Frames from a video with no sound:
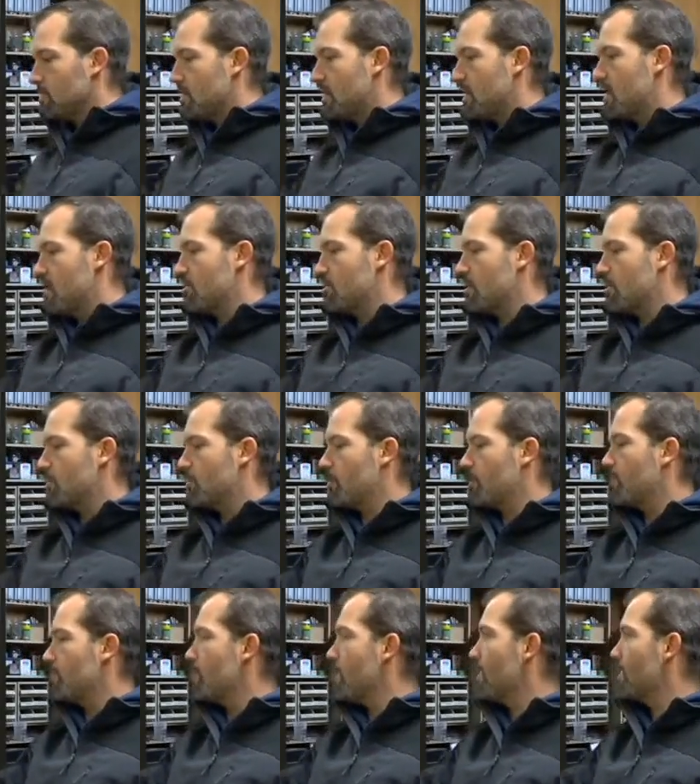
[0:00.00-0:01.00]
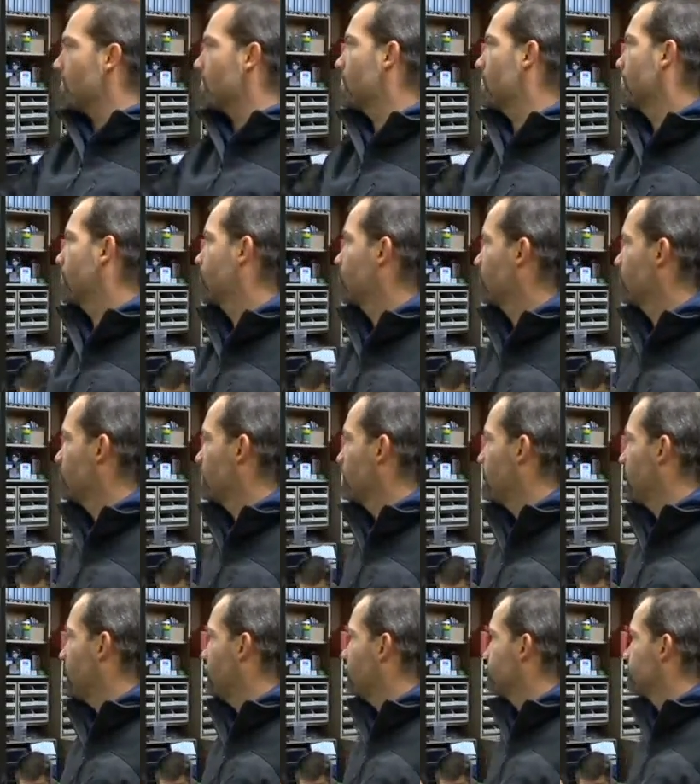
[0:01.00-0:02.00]
and I'm going to put a mark on the drill
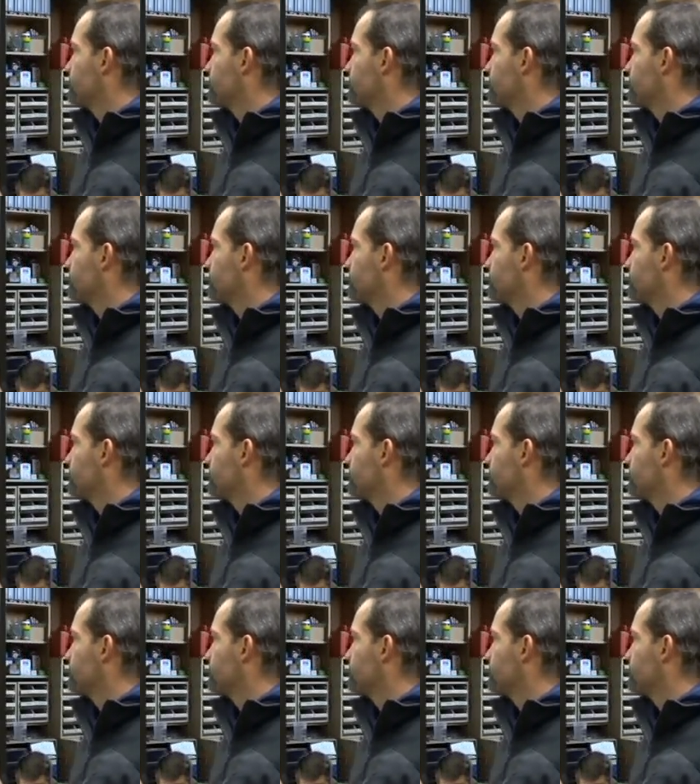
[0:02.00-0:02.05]
bit.